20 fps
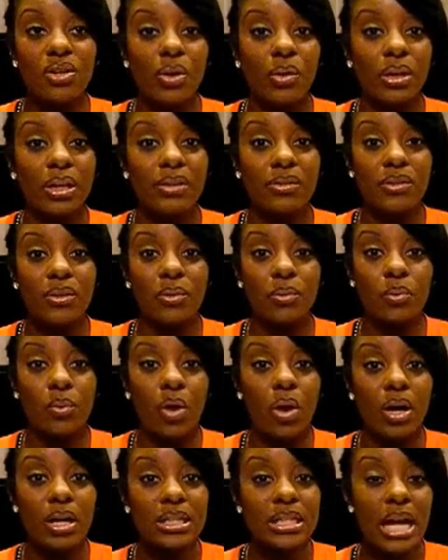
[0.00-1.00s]
get the
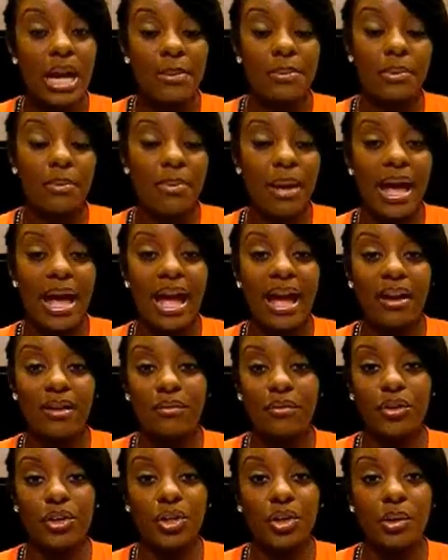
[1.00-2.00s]
wrong type of bag
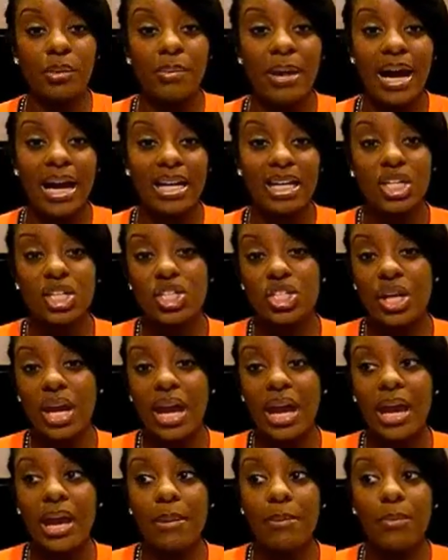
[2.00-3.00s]
for your body
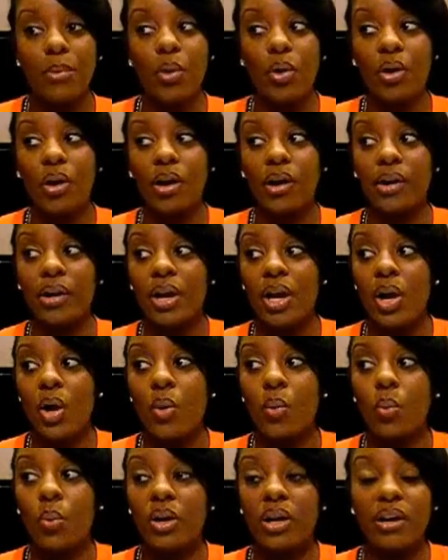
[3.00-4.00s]
shape or
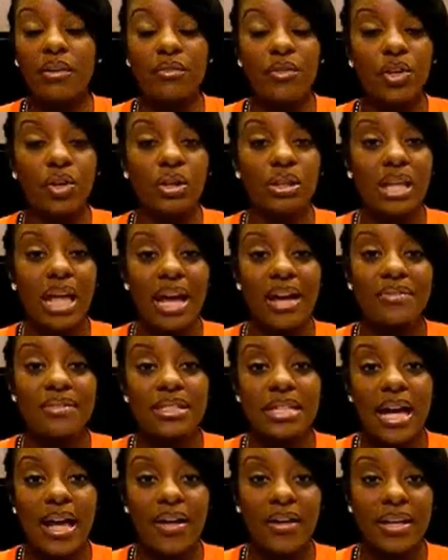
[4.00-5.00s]
whatever your
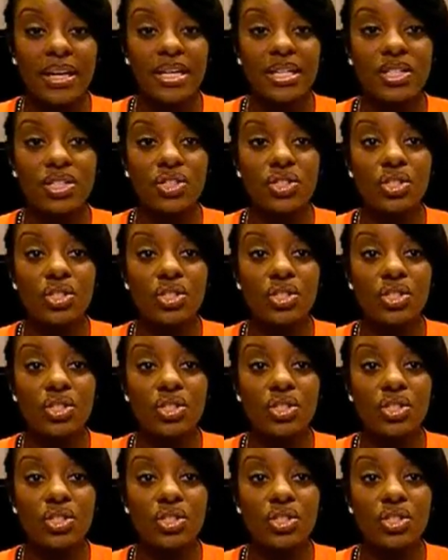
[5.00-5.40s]
lifestyle is.